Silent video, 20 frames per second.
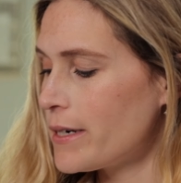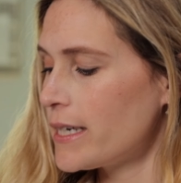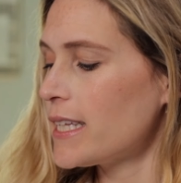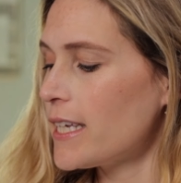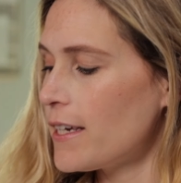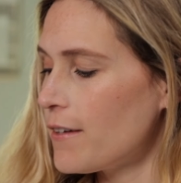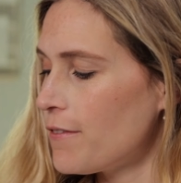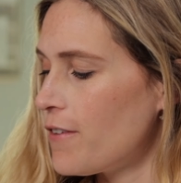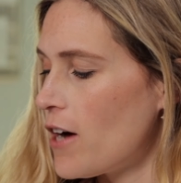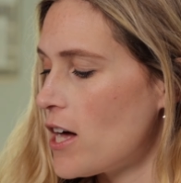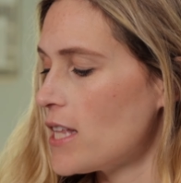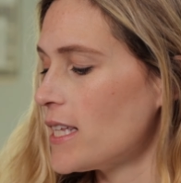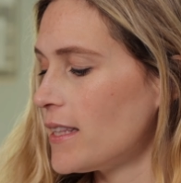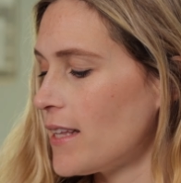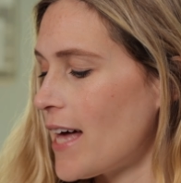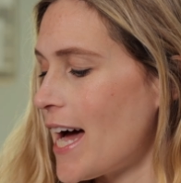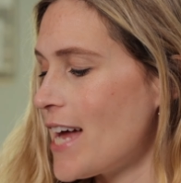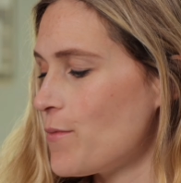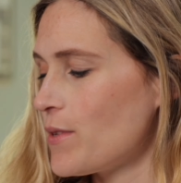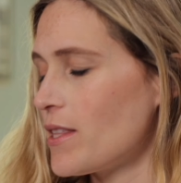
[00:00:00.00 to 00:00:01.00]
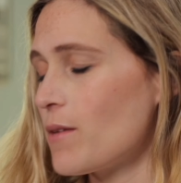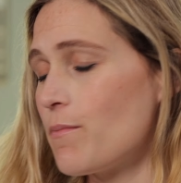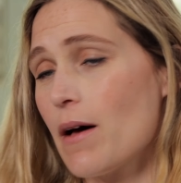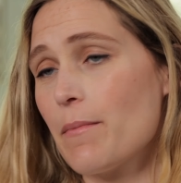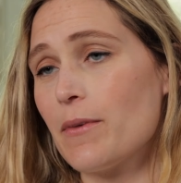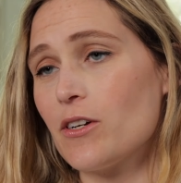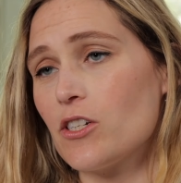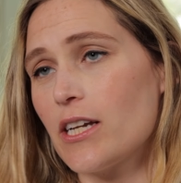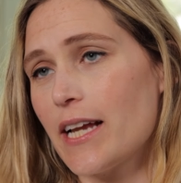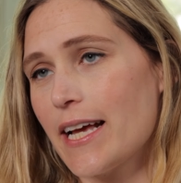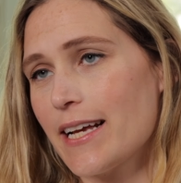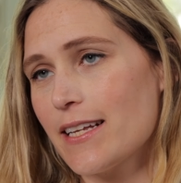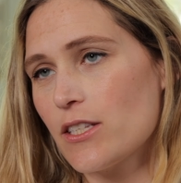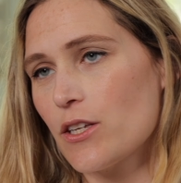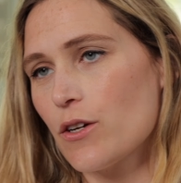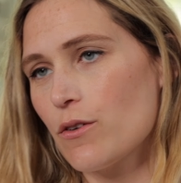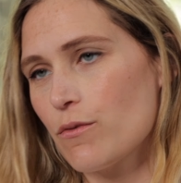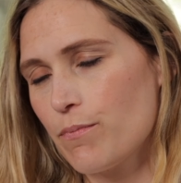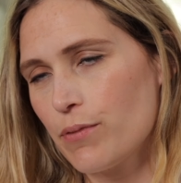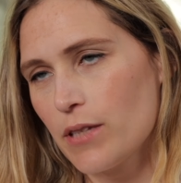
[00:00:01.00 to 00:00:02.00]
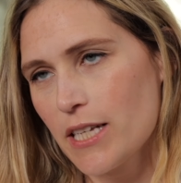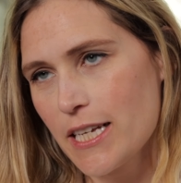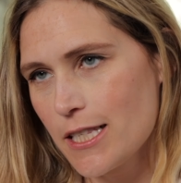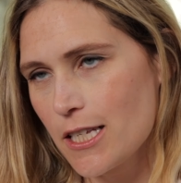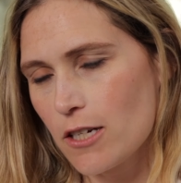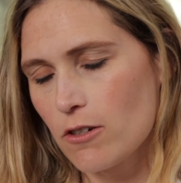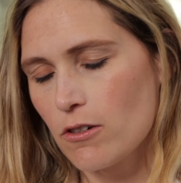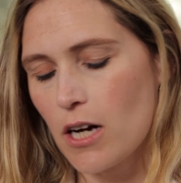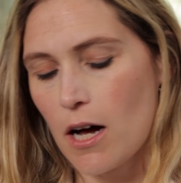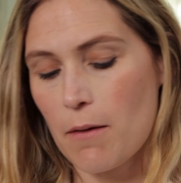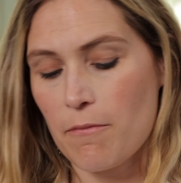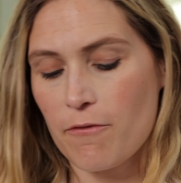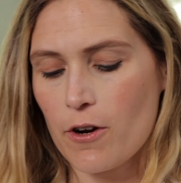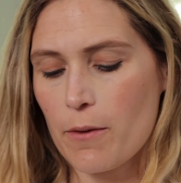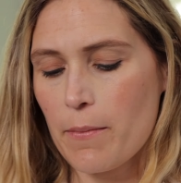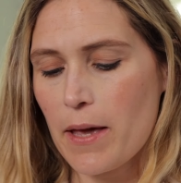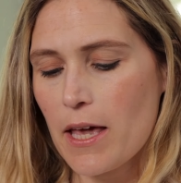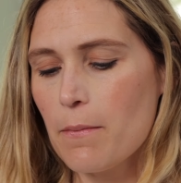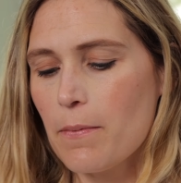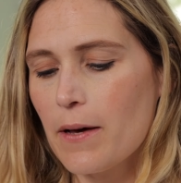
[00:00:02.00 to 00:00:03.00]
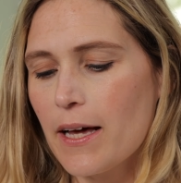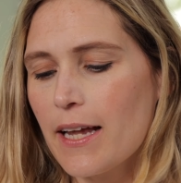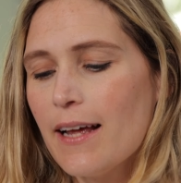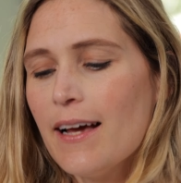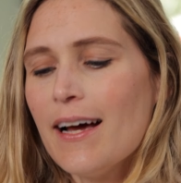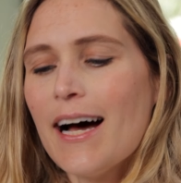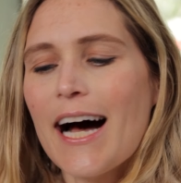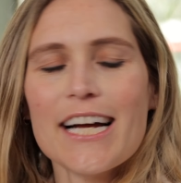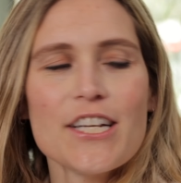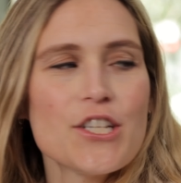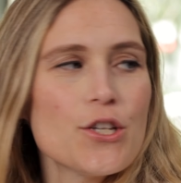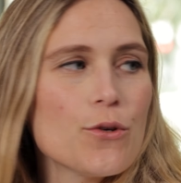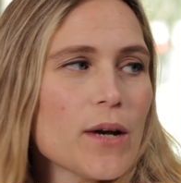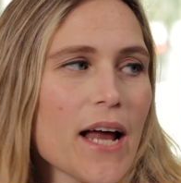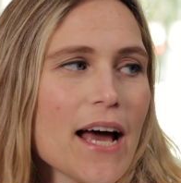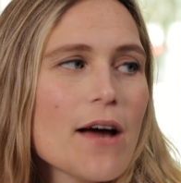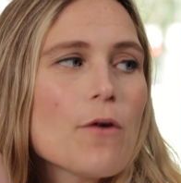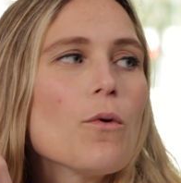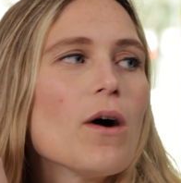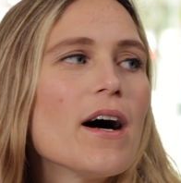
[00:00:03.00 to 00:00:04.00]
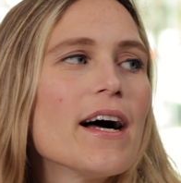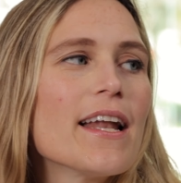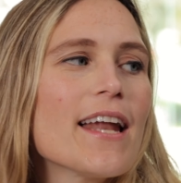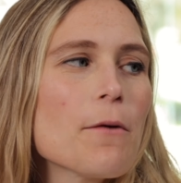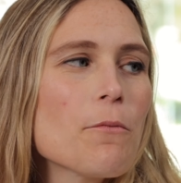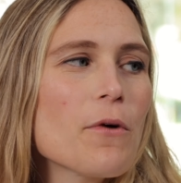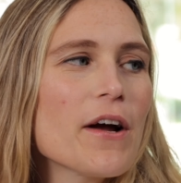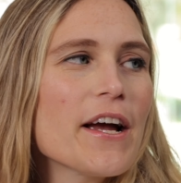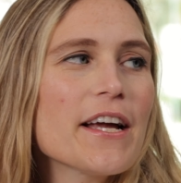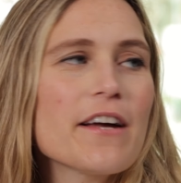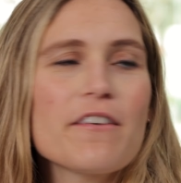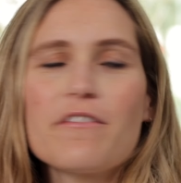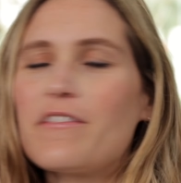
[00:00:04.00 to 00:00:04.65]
really fall in line with the memo today, so please don't come for me, but I do what I want. I'm wearing